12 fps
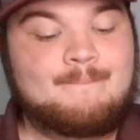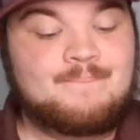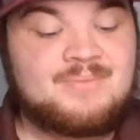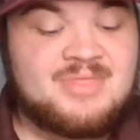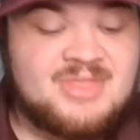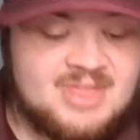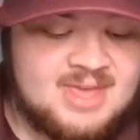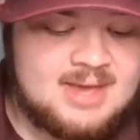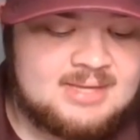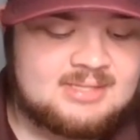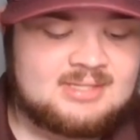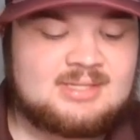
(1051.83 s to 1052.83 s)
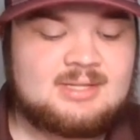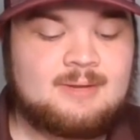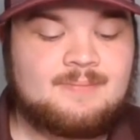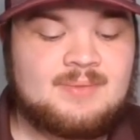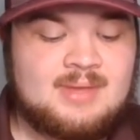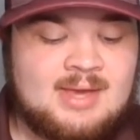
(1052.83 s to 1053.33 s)
This
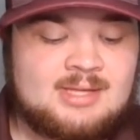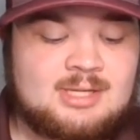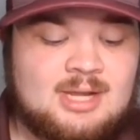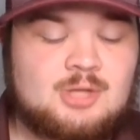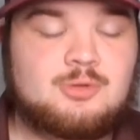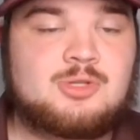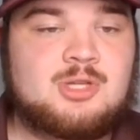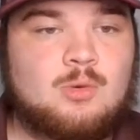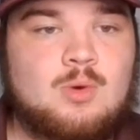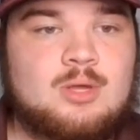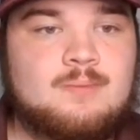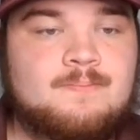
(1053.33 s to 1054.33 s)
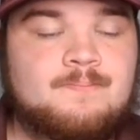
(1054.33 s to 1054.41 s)
is an interesting one.